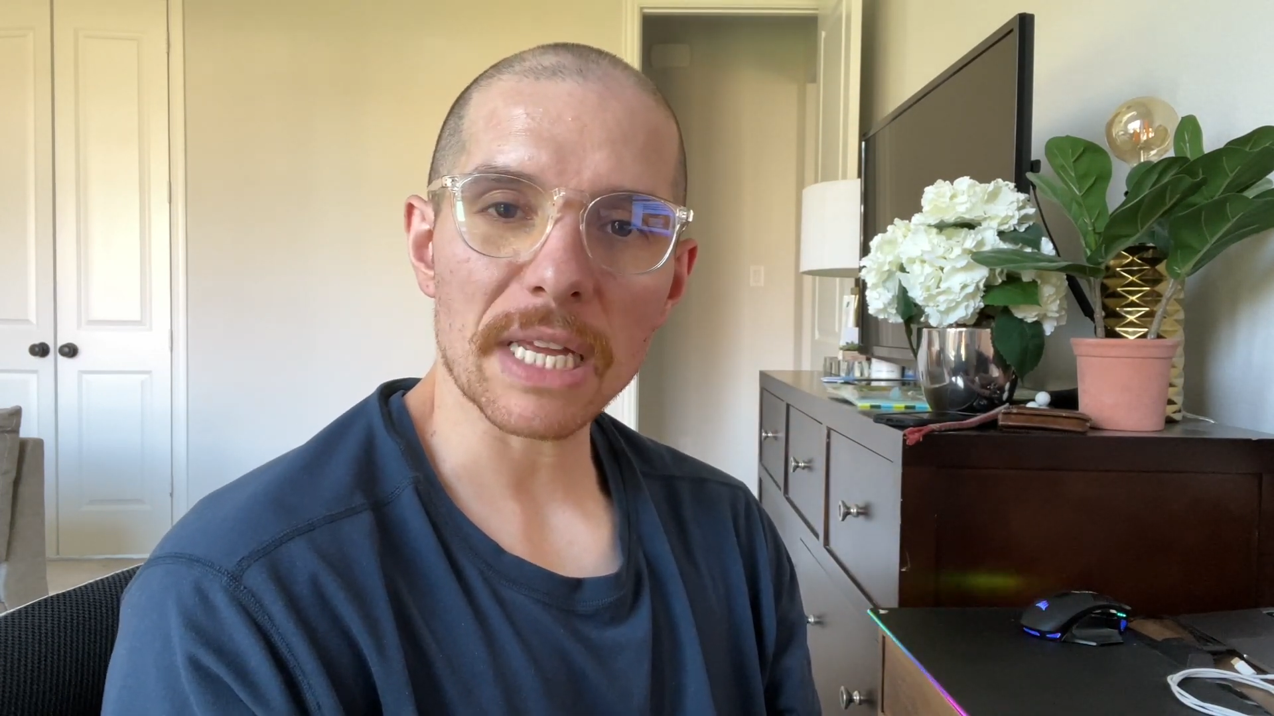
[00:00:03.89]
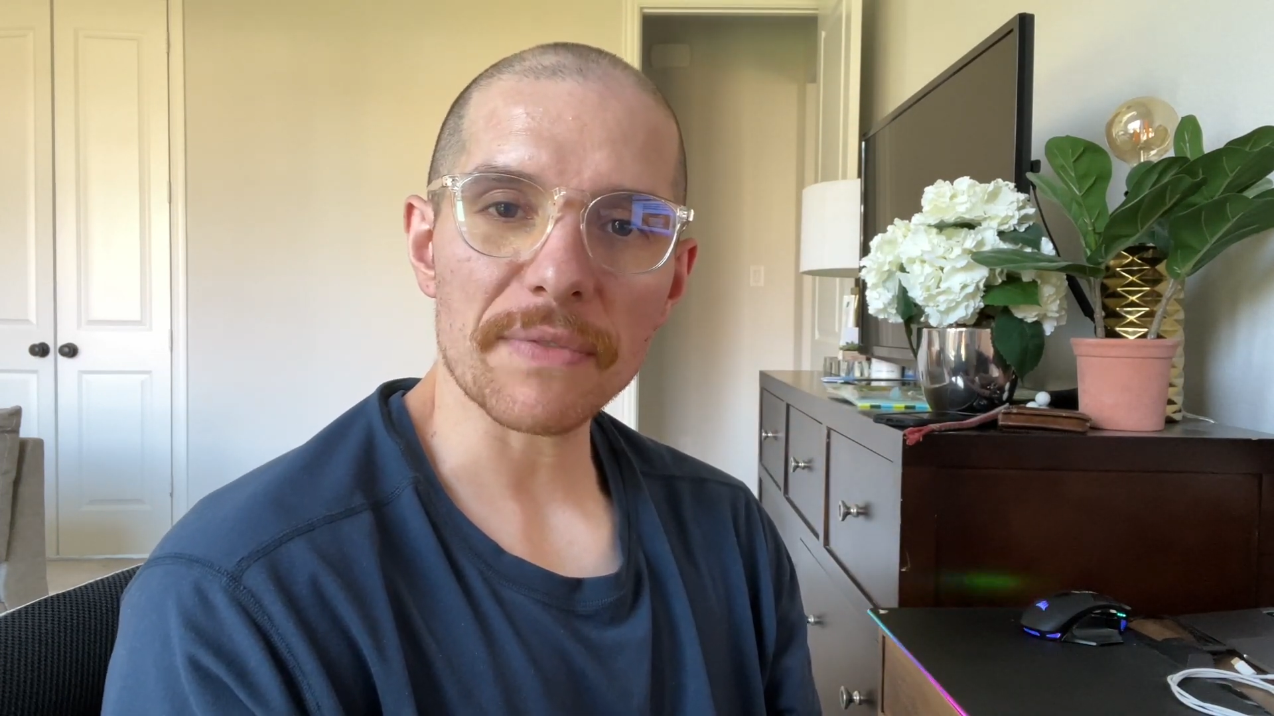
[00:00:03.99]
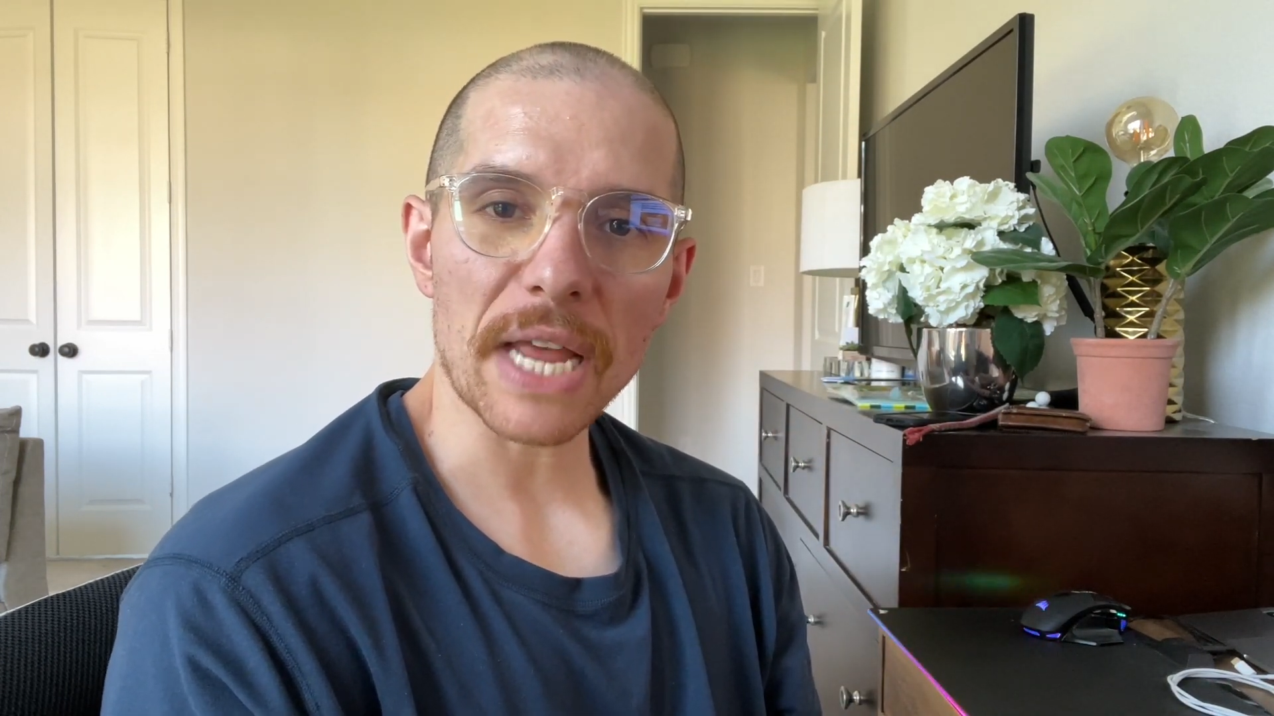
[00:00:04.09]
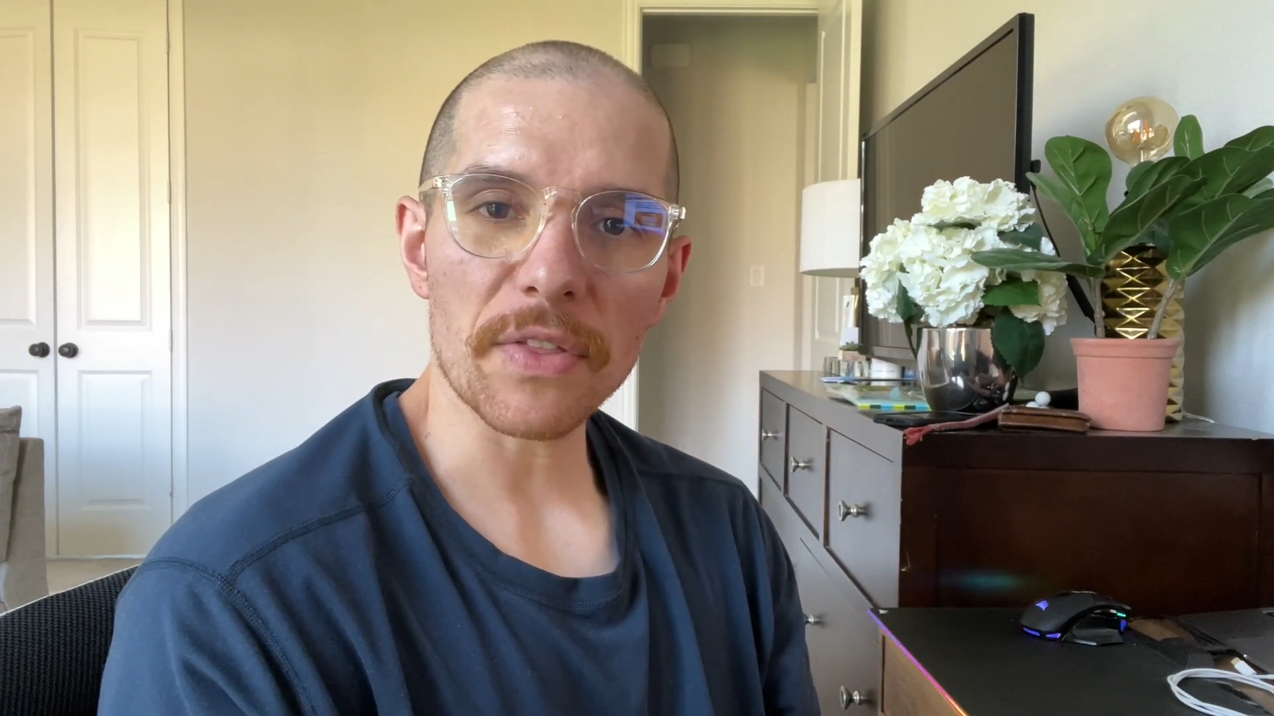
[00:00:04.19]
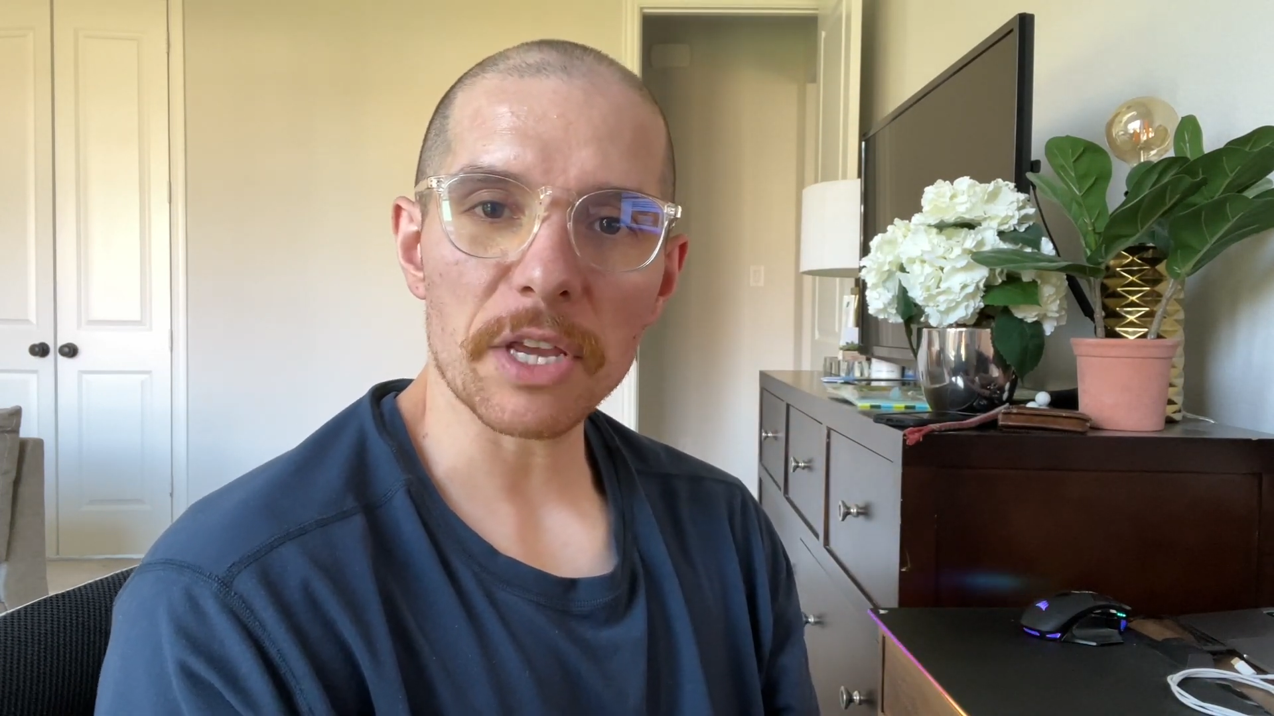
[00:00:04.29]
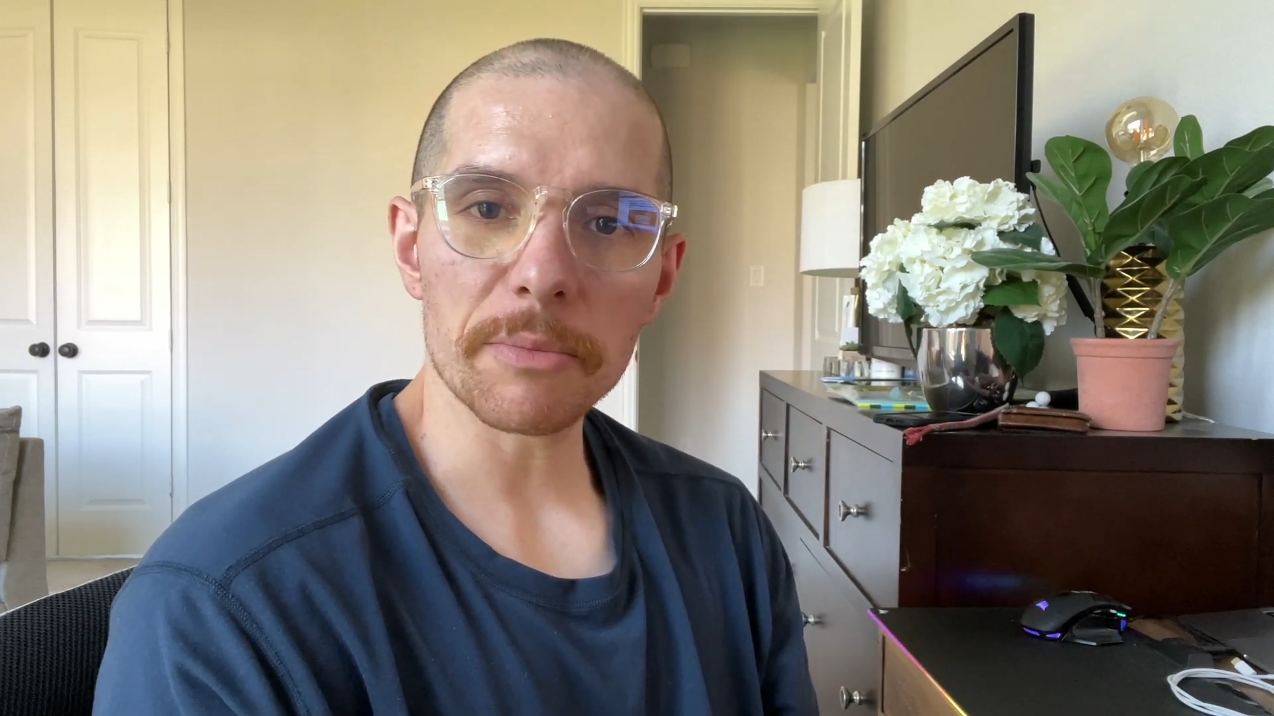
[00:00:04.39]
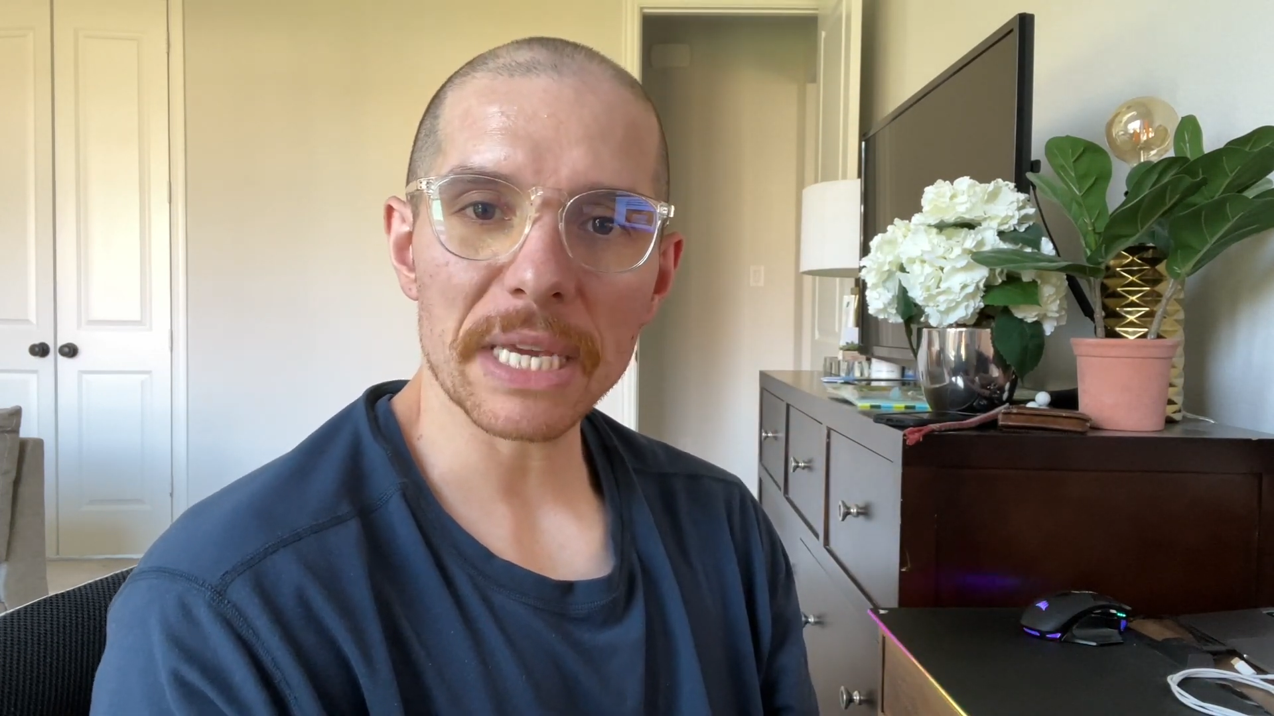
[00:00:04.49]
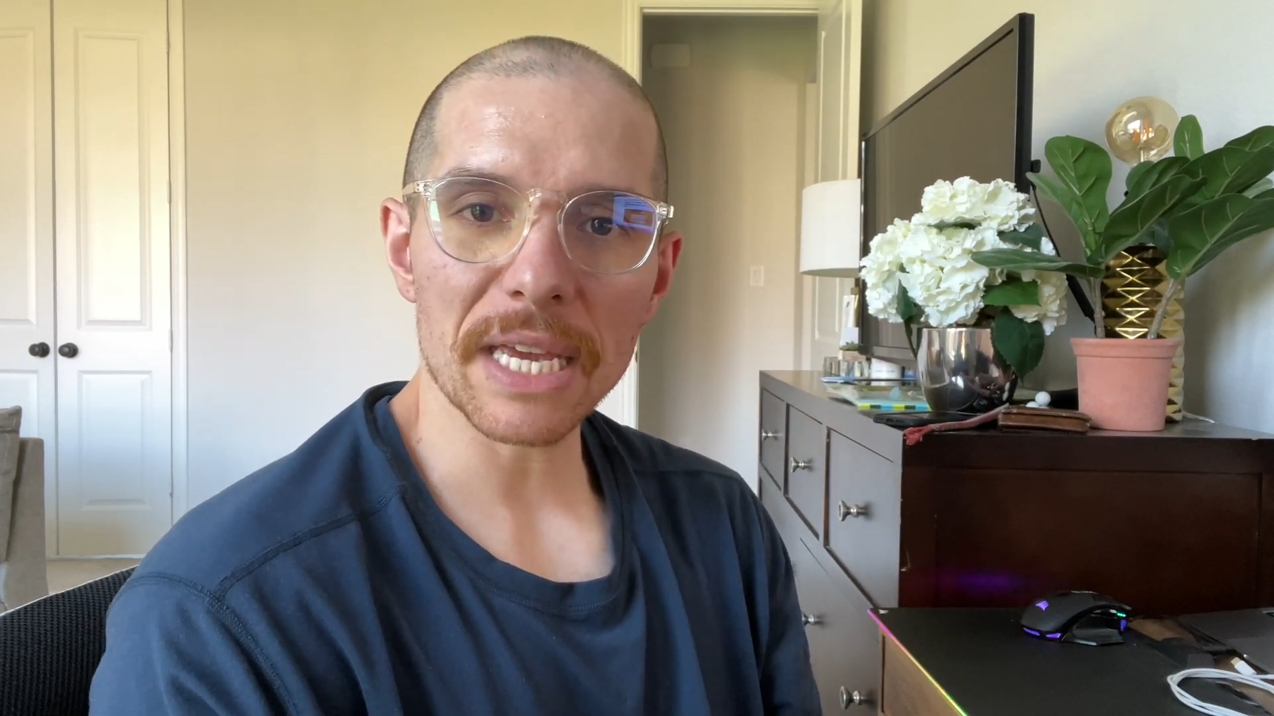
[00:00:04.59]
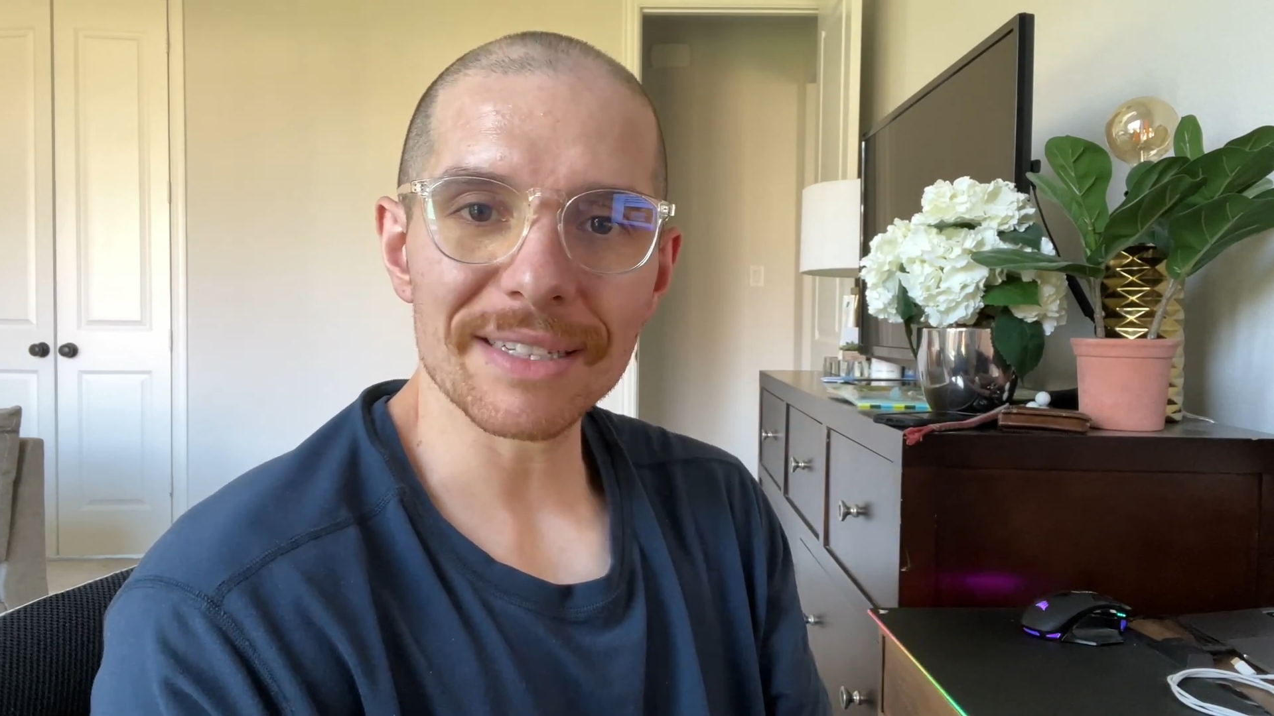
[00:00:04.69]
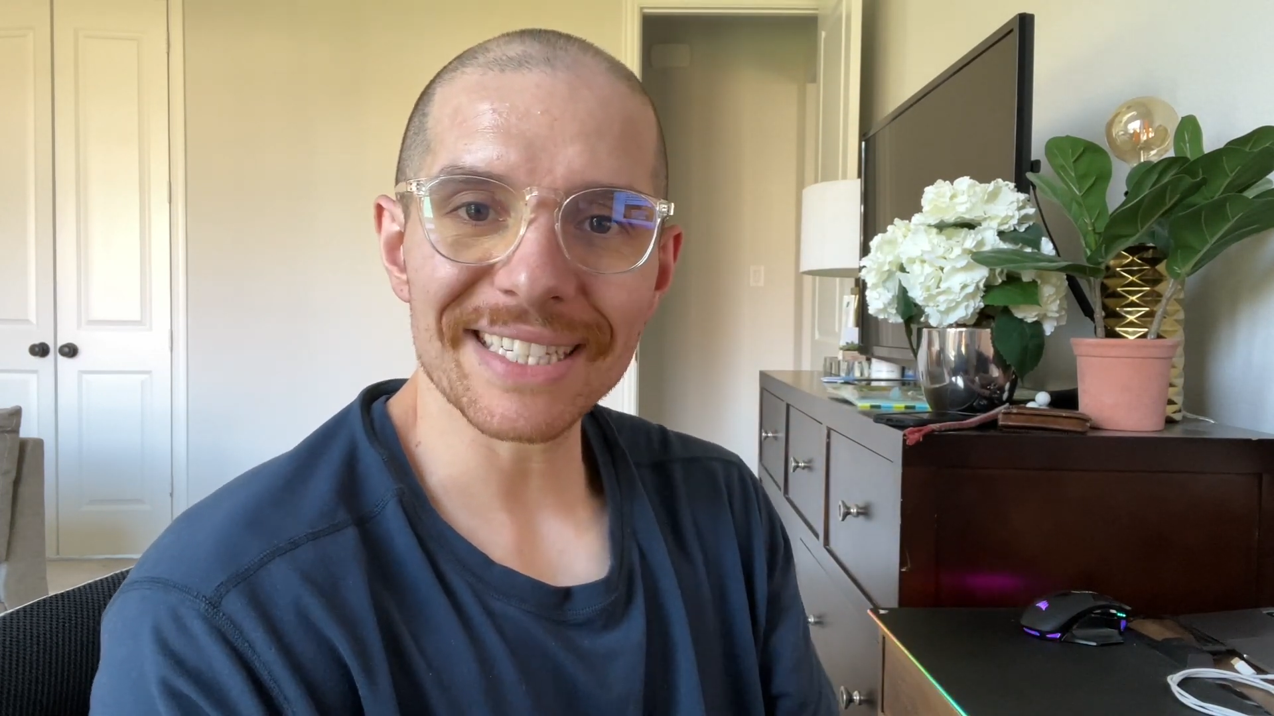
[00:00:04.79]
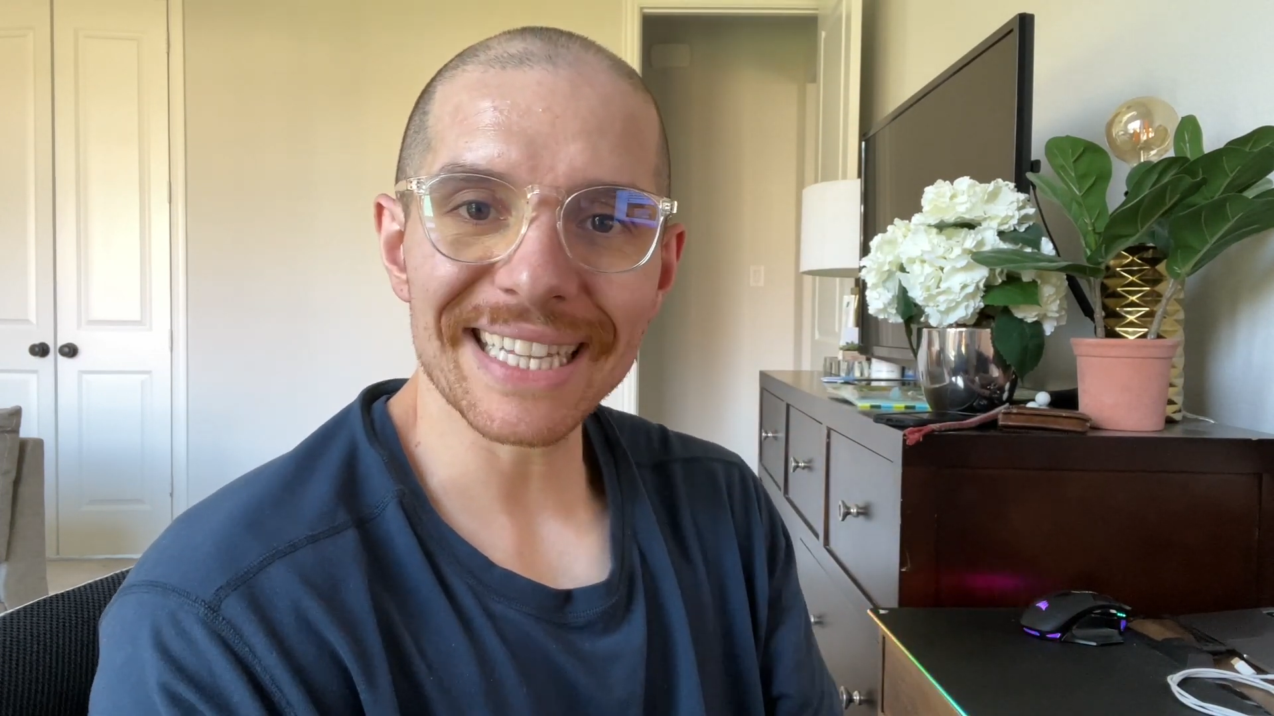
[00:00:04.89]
of Now the End Begins.